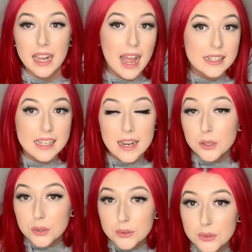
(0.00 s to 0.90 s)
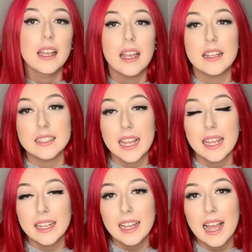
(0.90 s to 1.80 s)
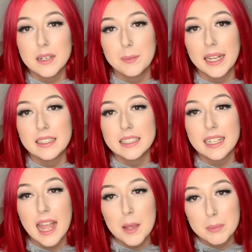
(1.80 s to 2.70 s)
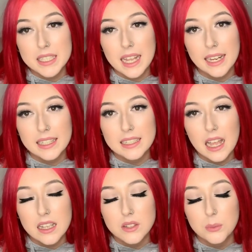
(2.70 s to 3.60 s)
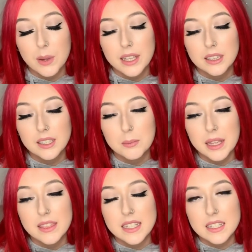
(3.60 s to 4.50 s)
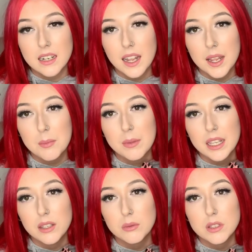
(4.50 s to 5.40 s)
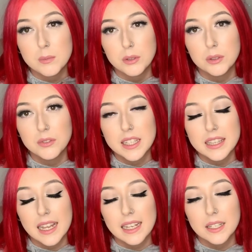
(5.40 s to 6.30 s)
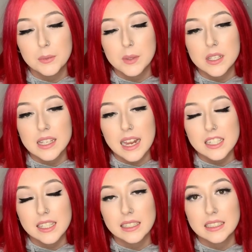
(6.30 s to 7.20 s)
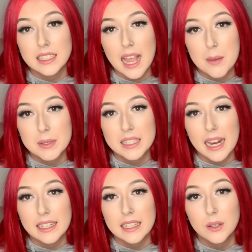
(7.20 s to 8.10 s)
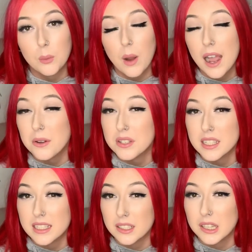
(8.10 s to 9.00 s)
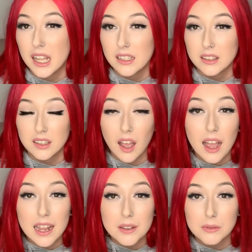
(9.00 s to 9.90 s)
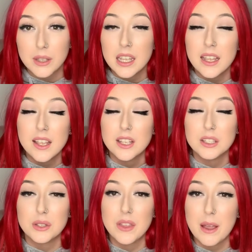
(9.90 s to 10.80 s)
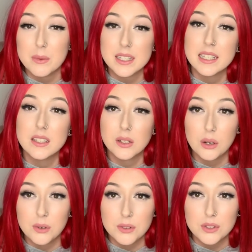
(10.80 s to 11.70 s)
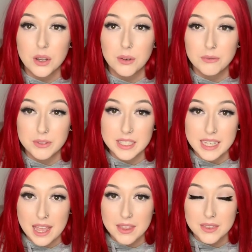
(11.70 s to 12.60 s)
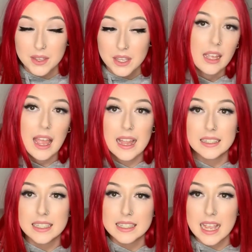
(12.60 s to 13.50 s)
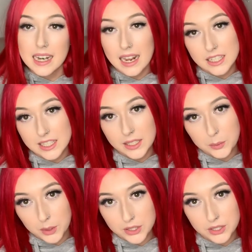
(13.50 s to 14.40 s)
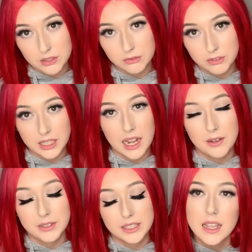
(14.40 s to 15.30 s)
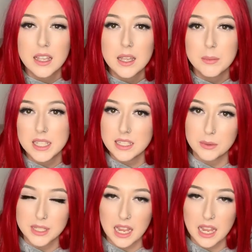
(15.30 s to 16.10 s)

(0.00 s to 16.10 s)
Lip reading: had tattoos. And he had been decapitated as well, but this time it was proven that he was actually decapitated while still alive. So that was his cause of death. And his head actually was recovered, but still was